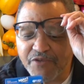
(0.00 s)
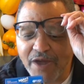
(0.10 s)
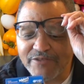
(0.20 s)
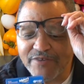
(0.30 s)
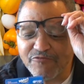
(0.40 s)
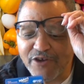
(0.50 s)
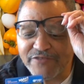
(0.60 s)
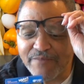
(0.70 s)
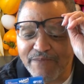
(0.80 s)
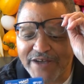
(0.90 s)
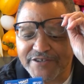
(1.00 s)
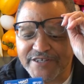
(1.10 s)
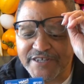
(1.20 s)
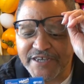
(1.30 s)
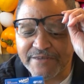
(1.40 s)
probably roughly about the
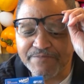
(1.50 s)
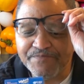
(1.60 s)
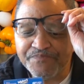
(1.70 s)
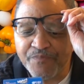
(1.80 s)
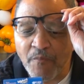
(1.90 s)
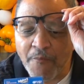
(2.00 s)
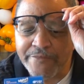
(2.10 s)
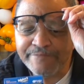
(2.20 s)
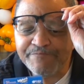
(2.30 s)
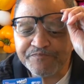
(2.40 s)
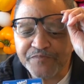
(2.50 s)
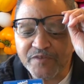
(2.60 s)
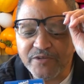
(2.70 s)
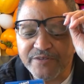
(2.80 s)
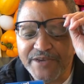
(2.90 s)
same.
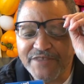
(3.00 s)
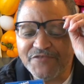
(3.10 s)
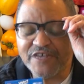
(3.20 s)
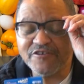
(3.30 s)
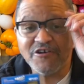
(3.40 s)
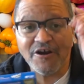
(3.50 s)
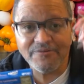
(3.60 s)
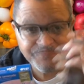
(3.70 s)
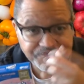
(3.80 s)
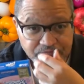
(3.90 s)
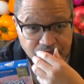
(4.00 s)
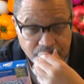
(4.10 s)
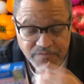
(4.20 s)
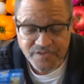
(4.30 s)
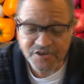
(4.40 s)
But the main thing, the
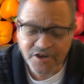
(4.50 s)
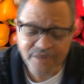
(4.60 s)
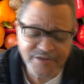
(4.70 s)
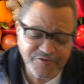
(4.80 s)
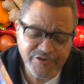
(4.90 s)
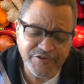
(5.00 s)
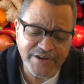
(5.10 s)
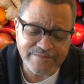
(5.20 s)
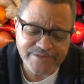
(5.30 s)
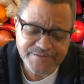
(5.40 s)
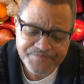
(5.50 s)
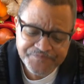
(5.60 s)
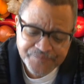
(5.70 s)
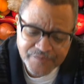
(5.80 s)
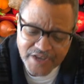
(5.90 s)
carbs are 3 grams.
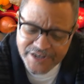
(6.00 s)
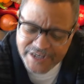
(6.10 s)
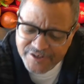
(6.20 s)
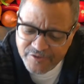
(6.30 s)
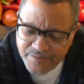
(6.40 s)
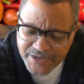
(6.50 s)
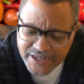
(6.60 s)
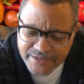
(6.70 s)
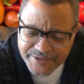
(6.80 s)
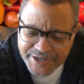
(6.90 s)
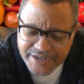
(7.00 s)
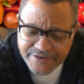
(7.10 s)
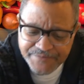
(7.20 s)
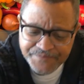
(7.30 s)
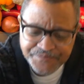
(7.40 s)
And that's on pink
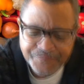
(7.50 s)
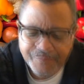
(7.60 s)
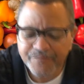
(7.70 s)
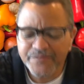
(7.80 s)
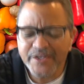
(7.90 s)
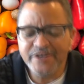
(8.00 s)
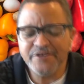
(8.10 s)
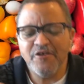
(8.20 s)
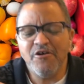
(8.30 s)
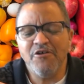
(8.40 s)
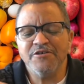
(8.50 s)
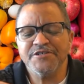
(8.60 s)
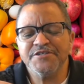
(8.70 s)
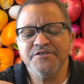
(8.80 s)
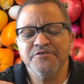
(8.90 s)
lemonade and
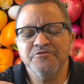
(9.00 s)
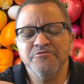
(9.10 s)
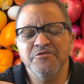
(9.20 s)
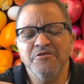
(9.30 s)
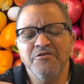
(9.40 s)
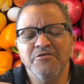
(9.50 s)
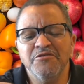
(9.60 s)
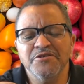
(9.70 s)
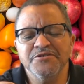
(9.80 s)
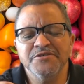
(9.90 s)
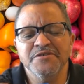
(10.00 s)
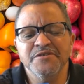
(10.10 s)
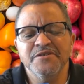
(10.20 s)
also on